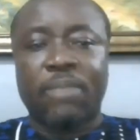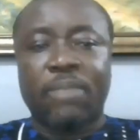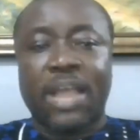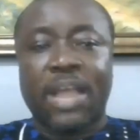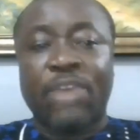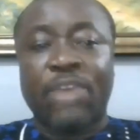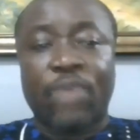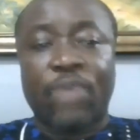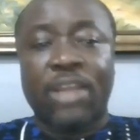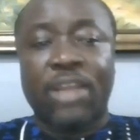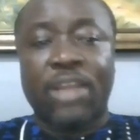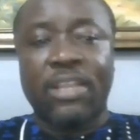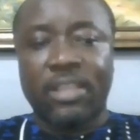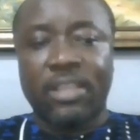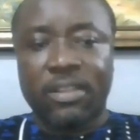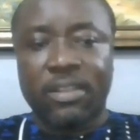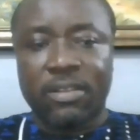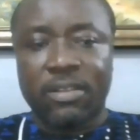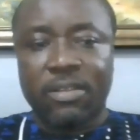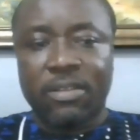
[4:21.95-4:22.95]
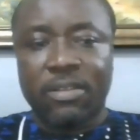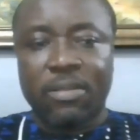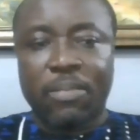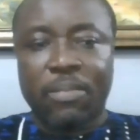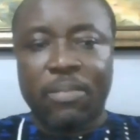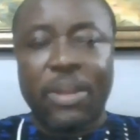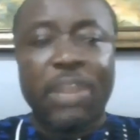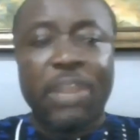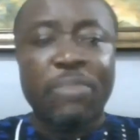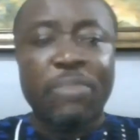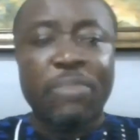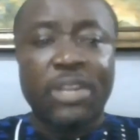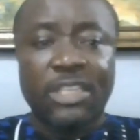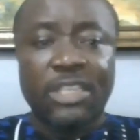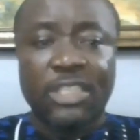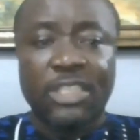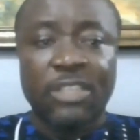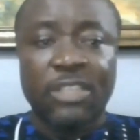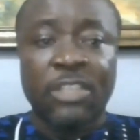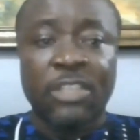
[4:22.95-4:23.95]
Annually, Paradigm
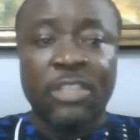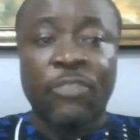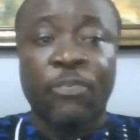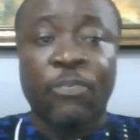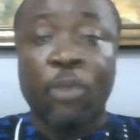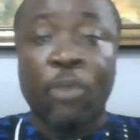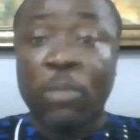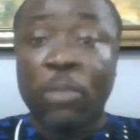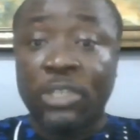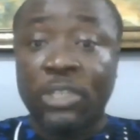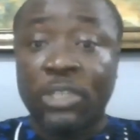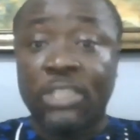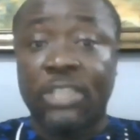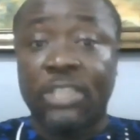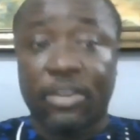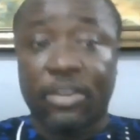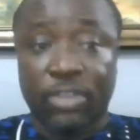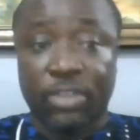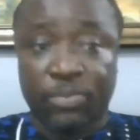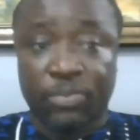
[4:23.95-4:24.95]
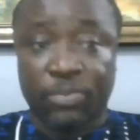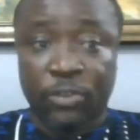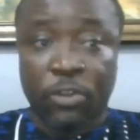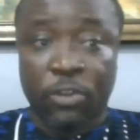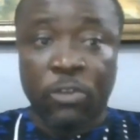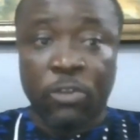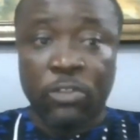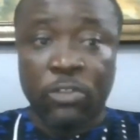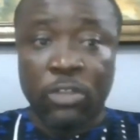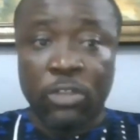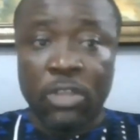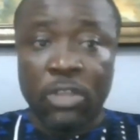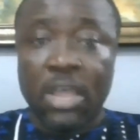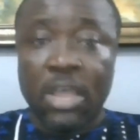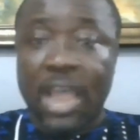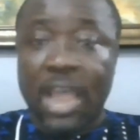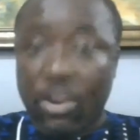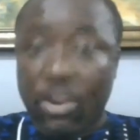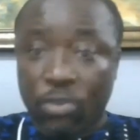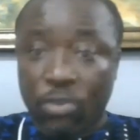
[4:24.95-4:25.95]
Initiative publishes a result
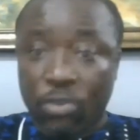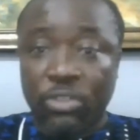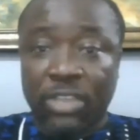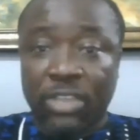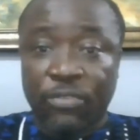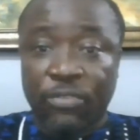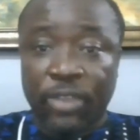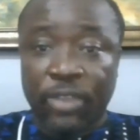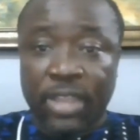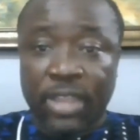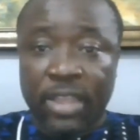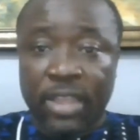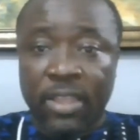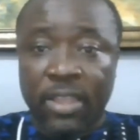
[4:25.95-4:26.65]
across Africa